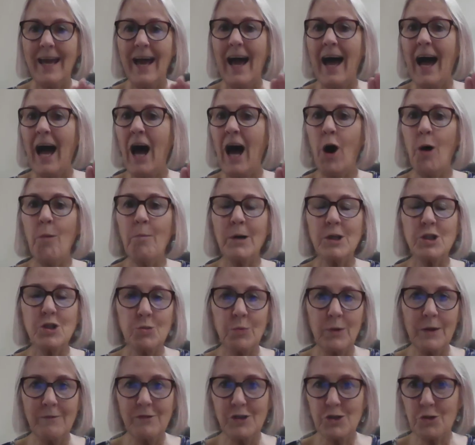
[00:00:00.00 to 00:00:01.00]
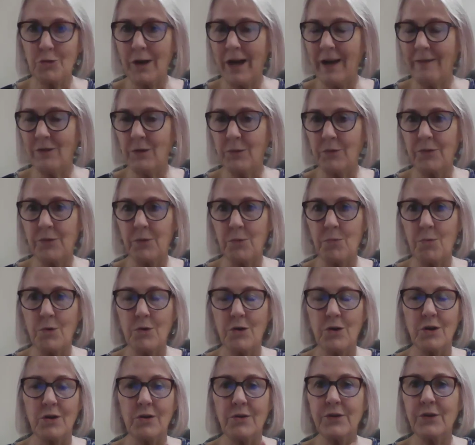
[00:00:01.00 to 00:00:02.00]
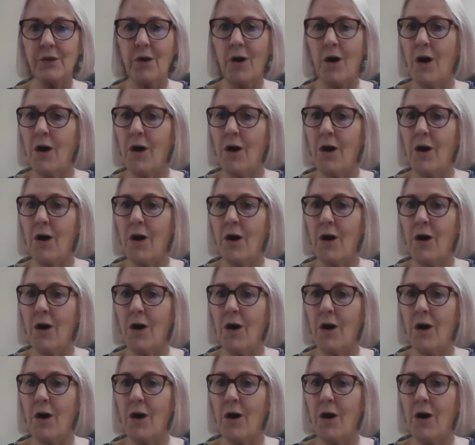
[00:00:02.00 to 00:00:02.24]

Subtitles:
how much we've traveled the world,